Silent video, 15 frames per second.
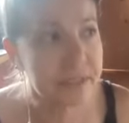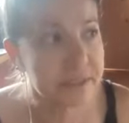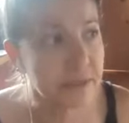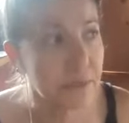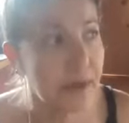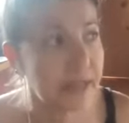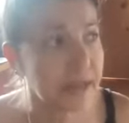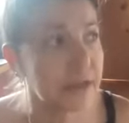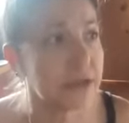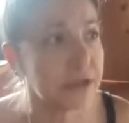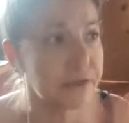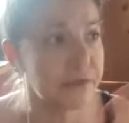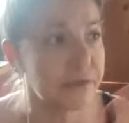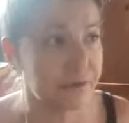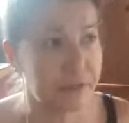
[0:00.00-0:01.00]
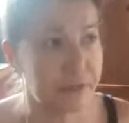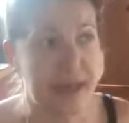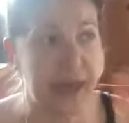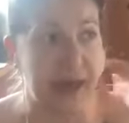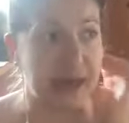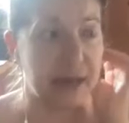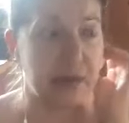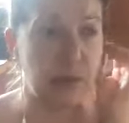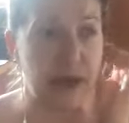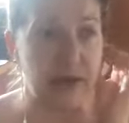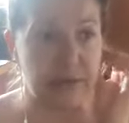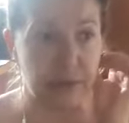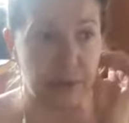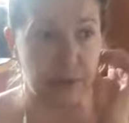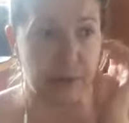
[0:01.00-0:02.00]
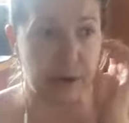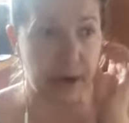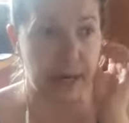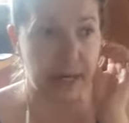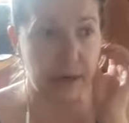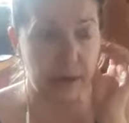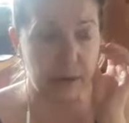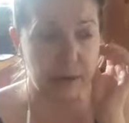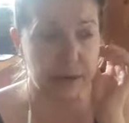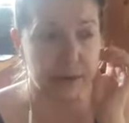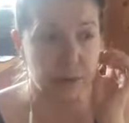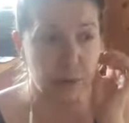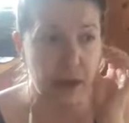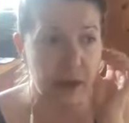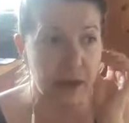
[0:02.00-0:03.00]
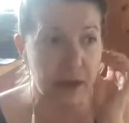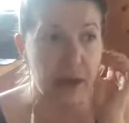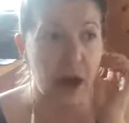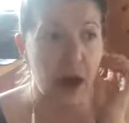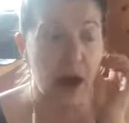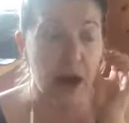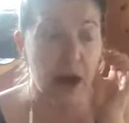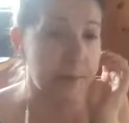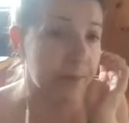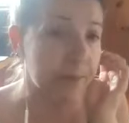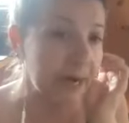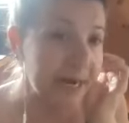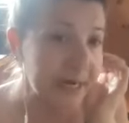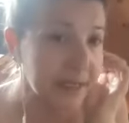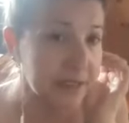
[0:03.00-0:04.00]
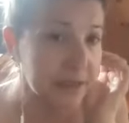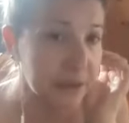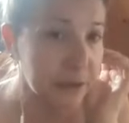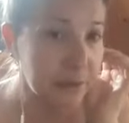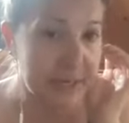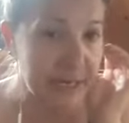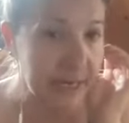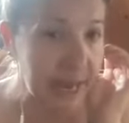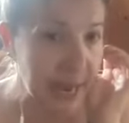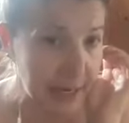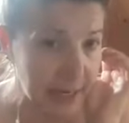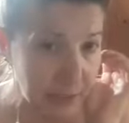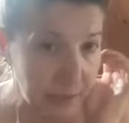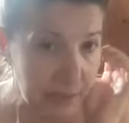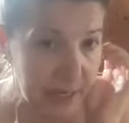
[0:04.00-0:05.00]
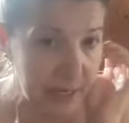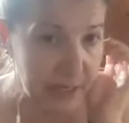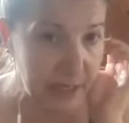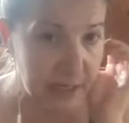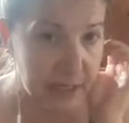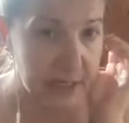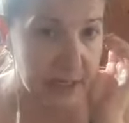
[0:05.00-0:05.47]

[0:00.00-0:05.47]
so I look for that everywhere I go as well. Our brain is doing it anyway,